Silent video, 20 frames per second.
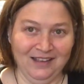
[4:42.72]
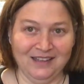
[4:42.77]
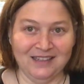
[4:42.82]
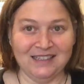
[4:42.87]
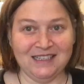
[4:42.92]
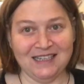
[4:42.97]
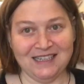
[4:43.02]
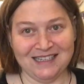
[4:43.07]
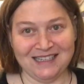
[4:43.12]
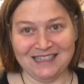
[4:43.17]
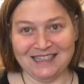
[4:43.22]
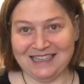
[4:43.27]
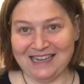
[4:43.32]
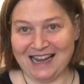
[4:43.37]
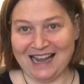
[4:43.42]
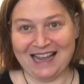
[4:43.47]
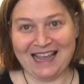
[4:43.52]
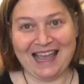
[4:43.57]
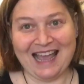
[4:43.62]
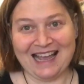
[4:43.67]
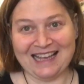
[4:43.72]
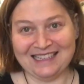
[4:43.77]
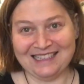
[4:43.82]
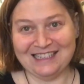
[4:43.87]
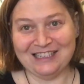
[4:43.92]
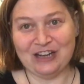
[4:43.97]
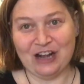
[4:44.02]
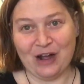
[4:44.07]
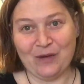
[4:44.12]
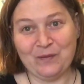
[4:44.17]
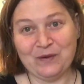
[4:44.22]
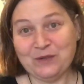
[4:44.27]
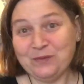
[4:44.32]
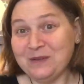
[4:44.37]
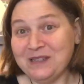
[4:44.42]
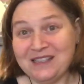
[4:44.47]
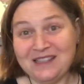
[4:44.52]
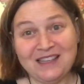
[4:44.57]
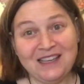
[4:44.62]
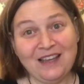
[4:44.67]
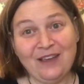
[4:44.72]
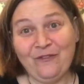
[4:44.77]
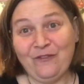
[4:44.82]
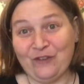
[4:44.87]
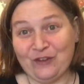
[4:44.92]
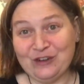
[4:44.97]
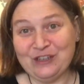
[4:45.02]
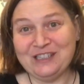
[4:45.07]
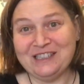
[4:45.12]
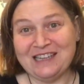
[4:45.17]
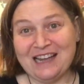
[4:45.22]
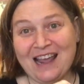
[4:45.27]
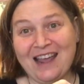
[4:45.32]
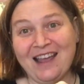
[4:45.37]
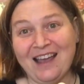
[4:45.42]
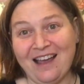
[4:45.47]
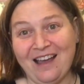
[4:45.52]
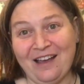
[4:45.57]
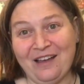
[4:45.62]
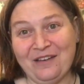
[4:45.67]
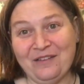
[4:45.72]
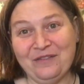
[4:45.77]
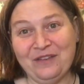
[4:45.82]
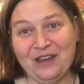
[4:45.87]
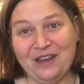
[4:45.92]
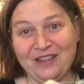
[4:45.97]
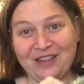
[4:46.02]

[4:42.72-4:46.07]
since the day I cast it on, which was the first day of